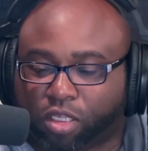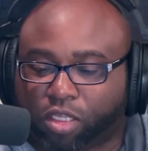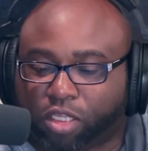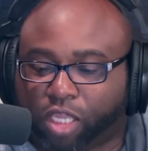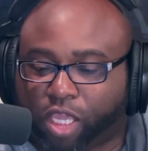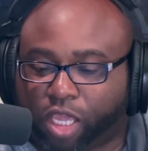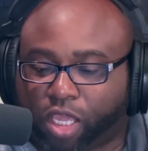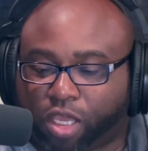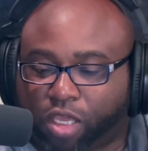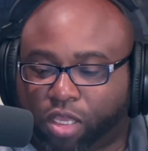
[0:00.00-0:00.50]

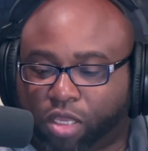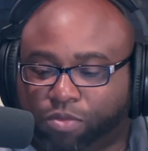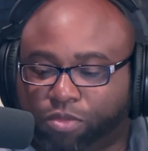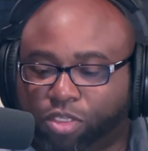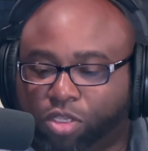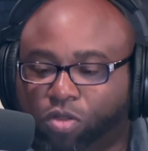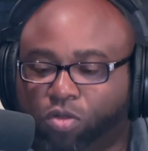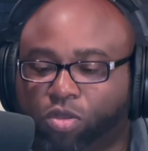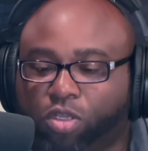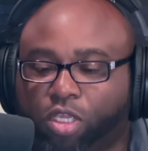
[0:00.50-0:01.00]
Yeah.
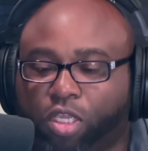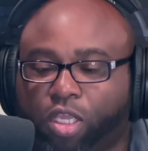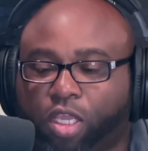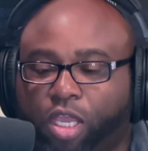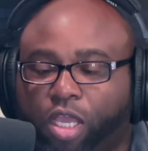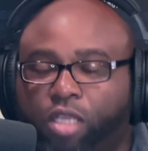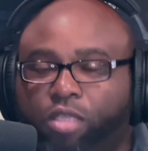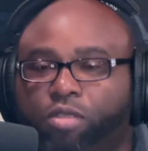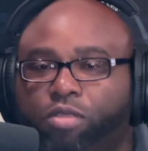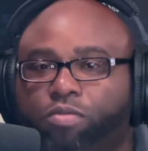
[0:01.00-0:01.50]
So
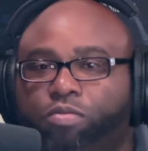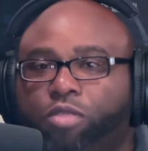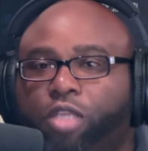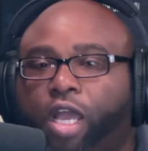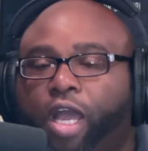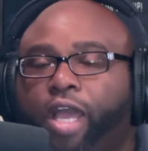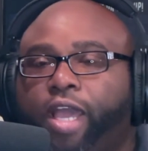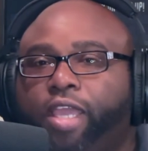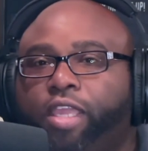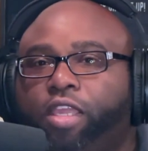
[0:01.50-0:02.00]

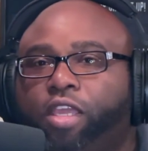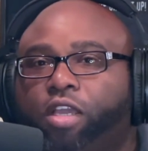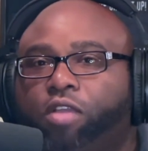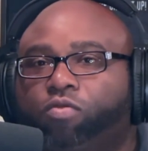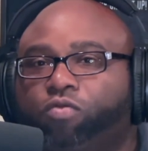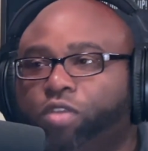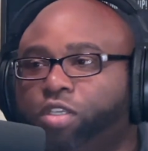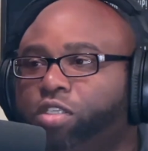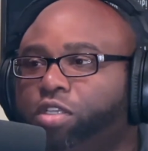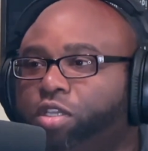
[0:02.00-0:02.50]
I
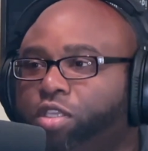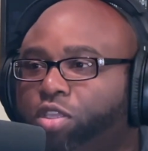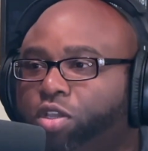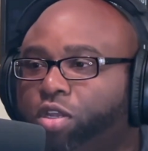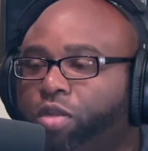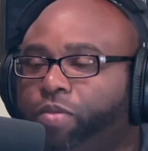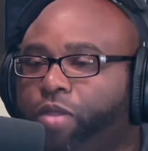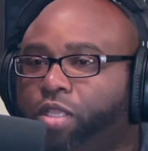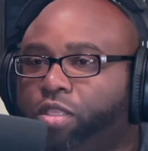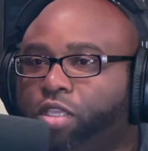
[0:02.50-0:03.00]
recently thought
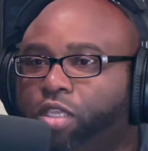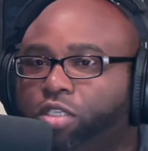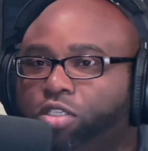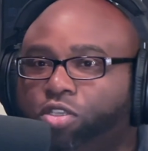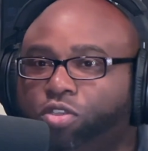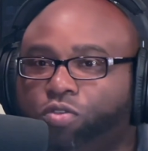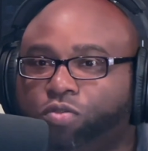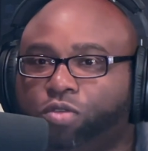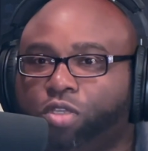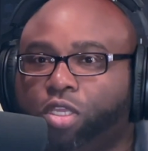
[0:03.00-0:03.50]
about this
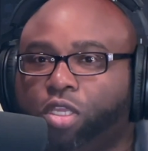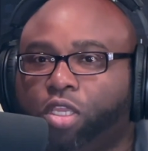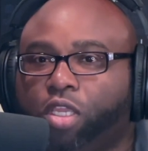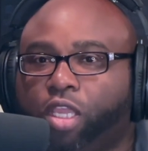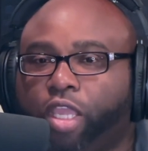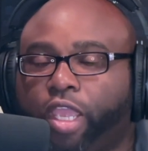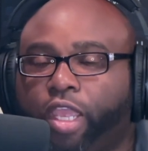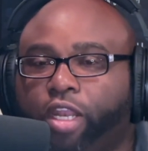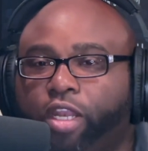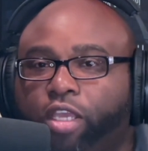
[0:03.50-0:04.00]
too,
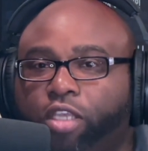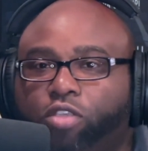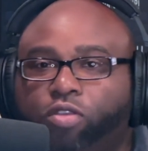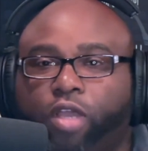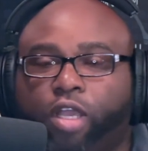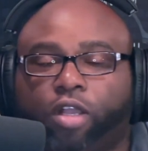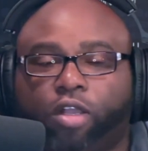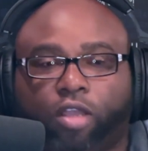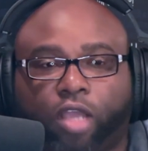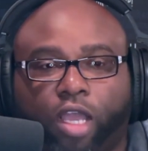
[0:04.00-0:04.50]
and
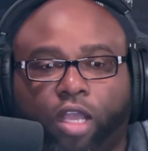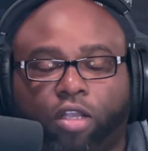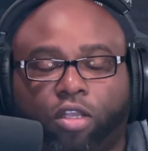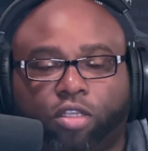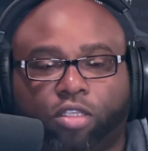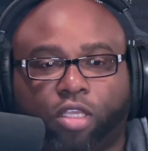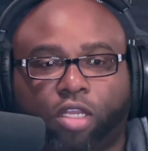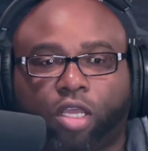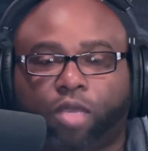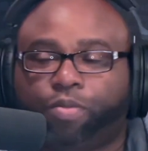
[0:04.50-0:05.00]
so I
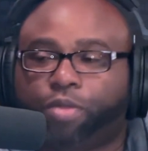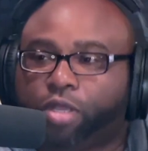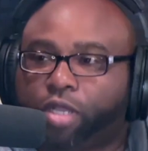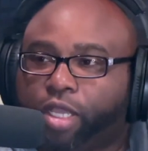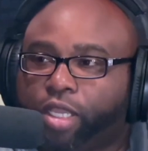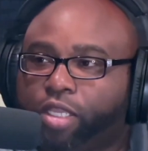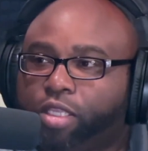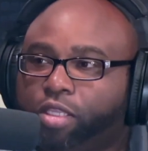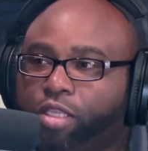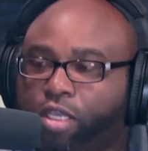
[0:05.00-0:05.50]
looked it up, and
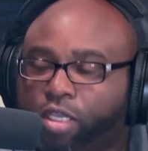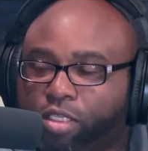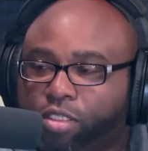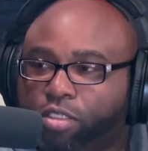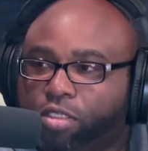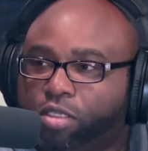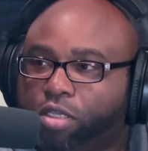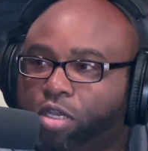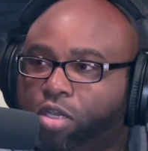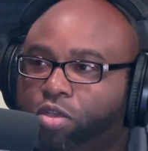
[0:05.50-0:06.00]
like it
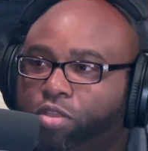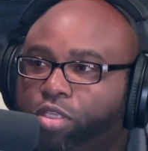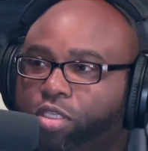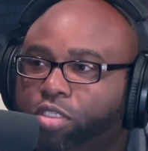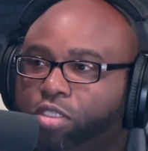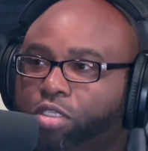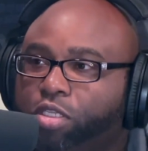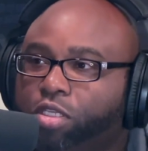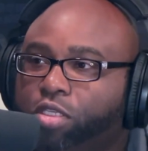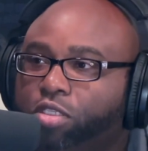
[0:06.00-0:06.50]
does, all
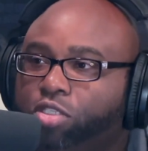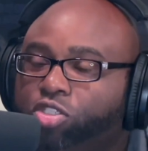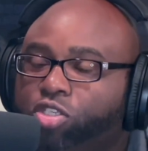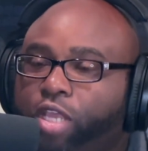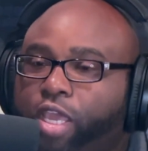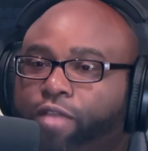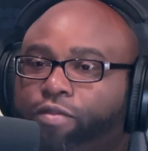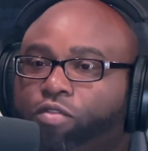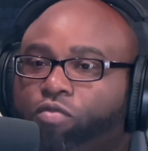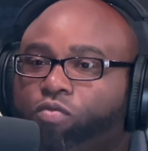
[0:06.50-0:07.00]
these things should
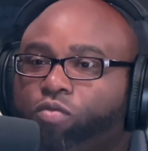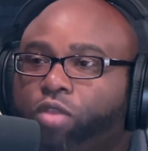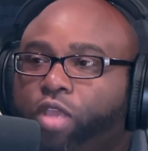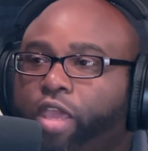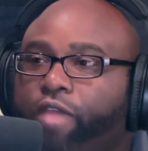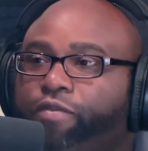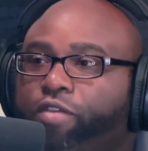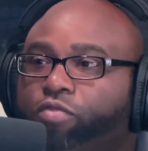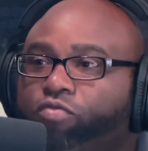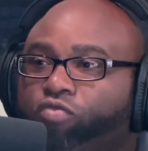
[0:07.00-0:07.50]
have
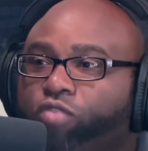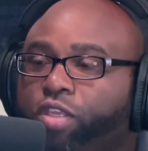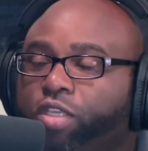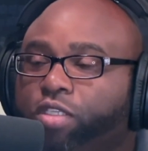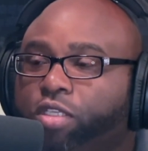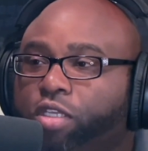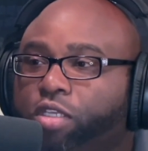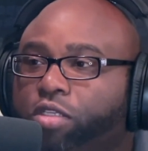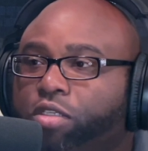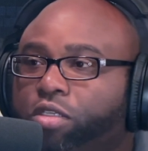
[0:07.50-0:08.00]
a
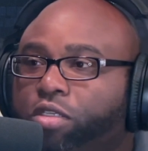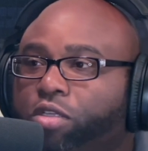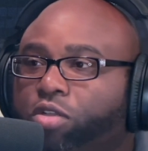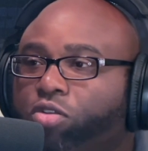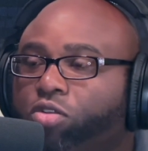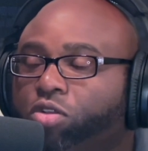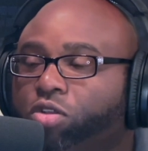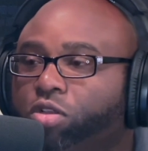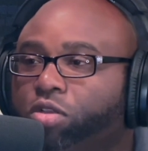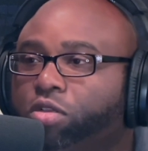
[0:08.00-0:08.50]
reason,
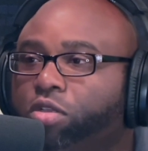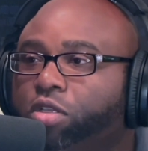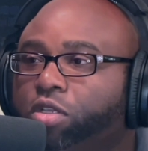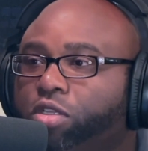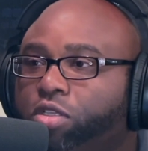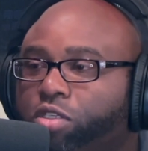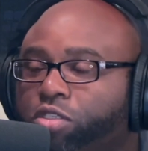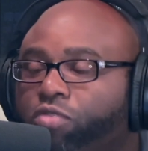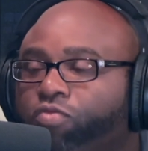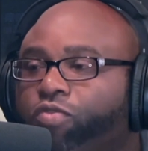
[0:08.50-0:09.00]
or
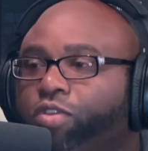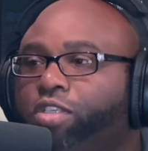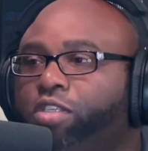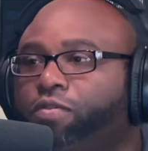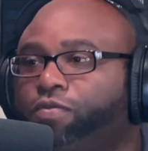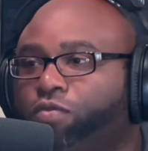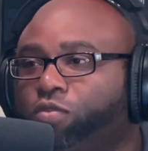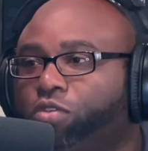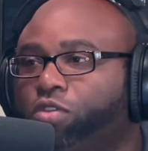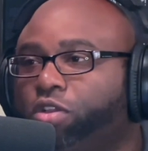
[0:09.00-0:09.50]
there's a
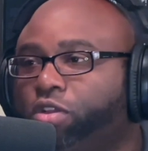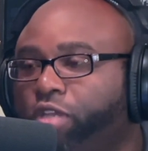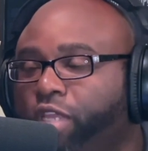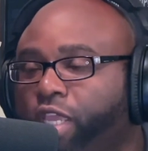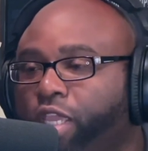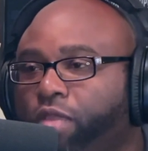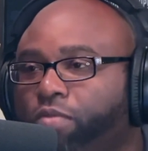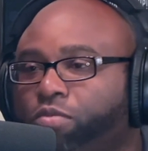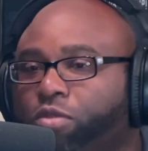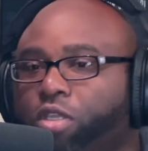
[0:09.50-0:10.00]
reason for their
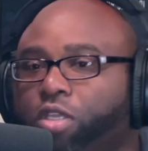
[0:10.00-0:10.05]
name.